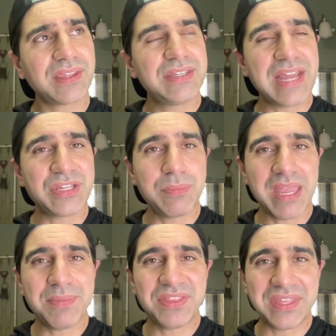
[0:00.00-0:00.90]
Now you
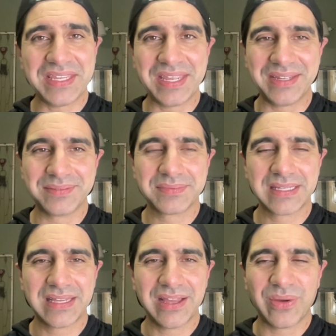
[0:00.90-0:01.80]
may be thinking,
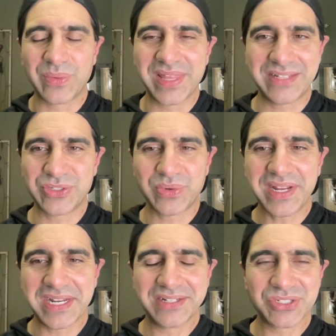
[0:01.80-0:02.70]
well, that's
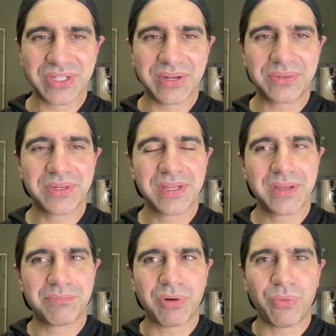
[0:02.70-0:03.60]
great, Angelo,
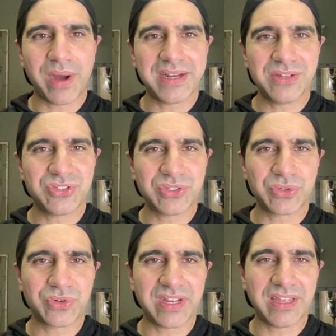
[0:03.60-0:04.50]
but why do you still
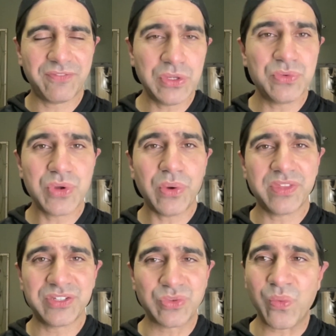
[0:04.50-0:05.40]
crave, if you know
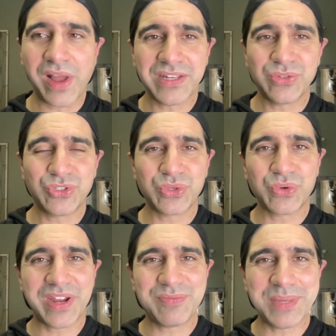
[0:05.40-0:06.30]
this, why do you still
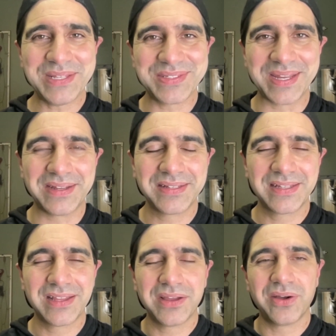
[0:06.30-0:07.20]
crave pizza?
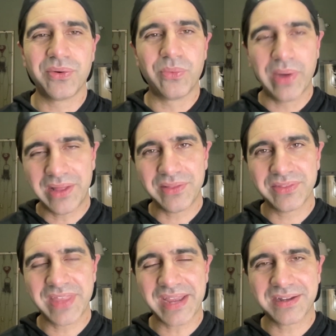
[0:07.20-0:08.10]
Well,
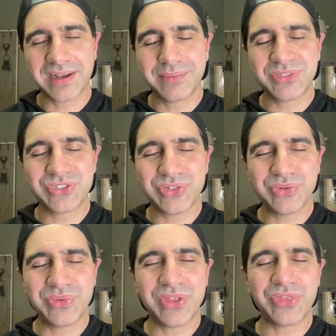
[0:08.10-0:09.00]
that comes
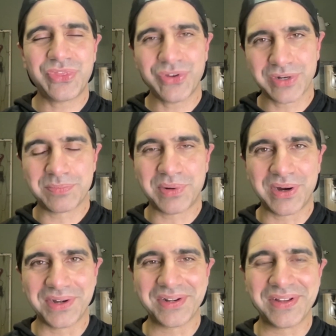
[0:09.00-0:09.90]
to the third
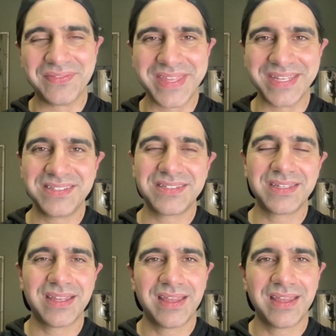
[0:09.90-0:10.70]
part of this.